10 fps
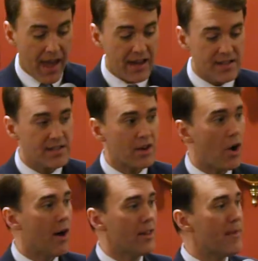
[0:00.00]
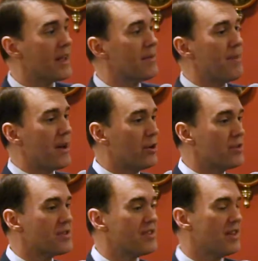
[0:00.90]
And he said, all of my
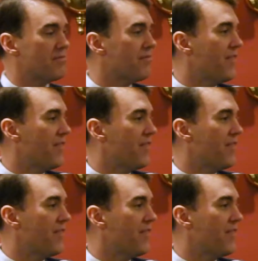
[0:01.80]
competitors sent